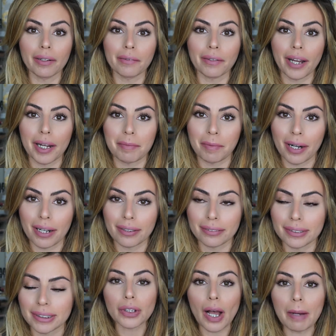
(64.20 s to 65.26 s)
own eyebrows.
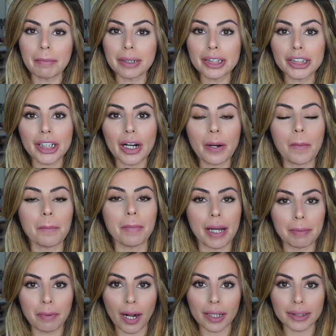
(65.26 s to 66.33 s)
So I'm going to share my
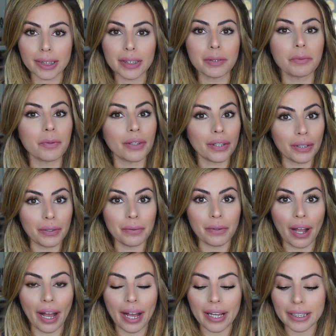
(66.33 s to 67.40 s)
process with you
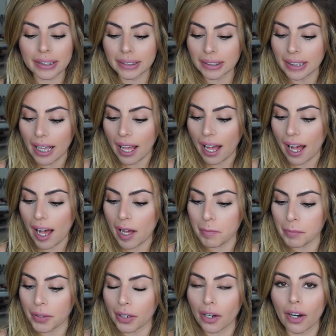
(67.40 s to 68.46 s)
guys.
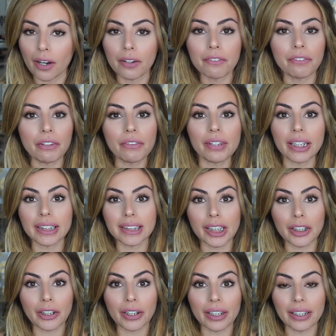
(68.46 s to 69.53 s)
There are a few things that
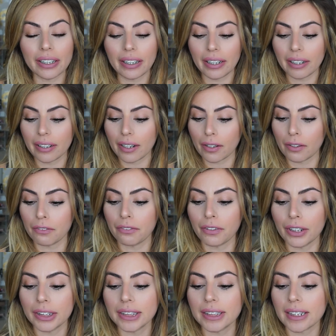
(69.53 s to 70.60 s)
you're going to need. The
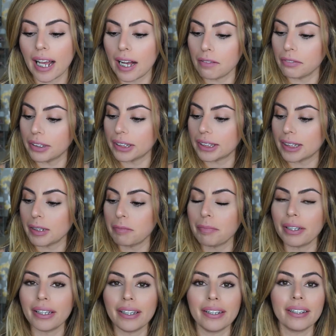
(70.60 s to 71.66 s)
first, obviously,
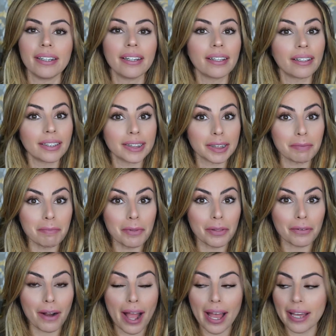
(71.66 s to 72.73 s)
being some
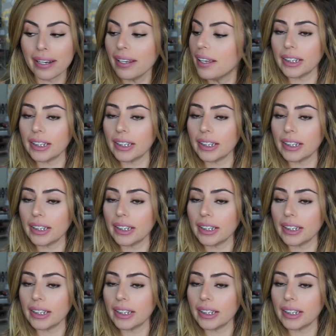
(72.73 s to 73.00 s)
thread.